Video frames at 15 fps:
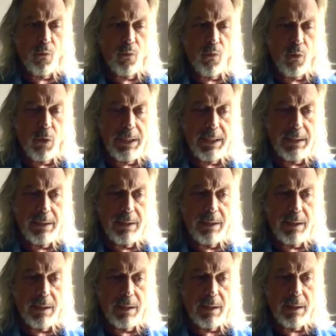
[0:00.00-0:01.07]
when
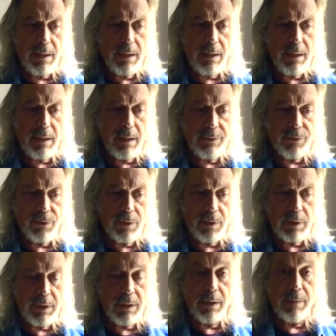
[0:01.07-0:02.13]
I
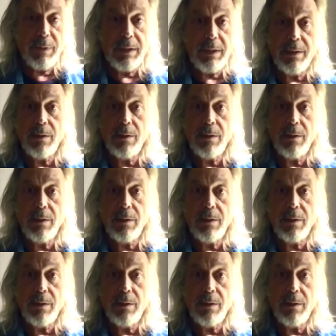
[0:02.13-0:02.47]
started coming